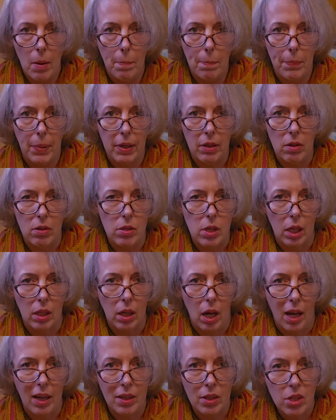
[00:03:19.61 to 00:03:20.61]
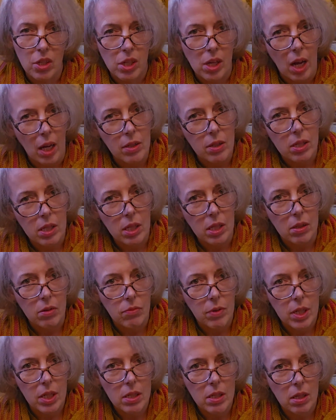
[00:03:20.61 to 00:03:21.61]
because I just can't see the
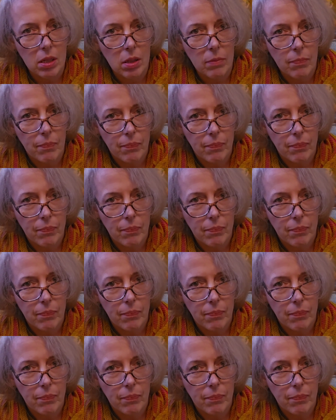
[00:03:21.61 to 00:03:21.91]
reason.